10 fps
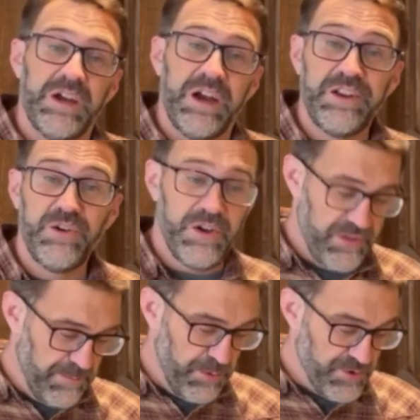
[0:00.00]
I know
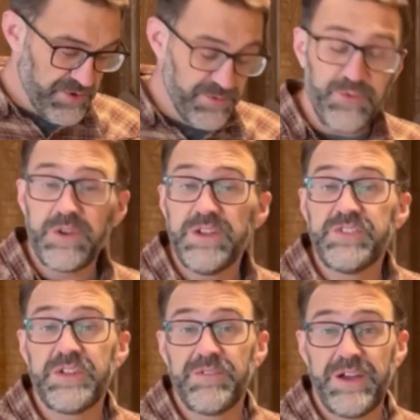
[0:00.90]
other personal friends
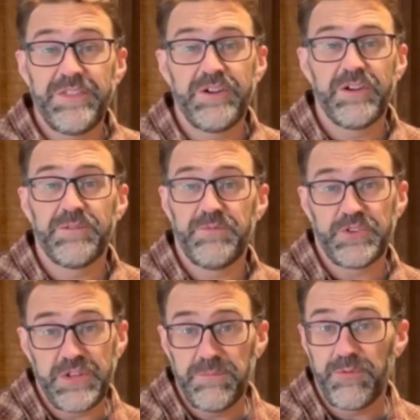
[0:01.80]
that have had their
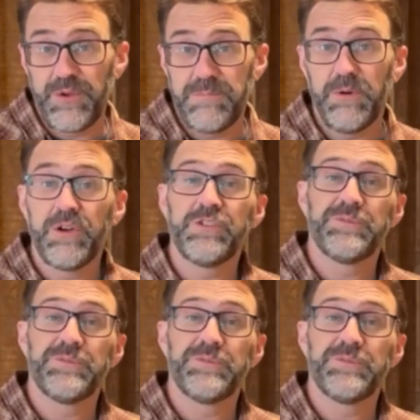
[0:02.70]
timber frame barns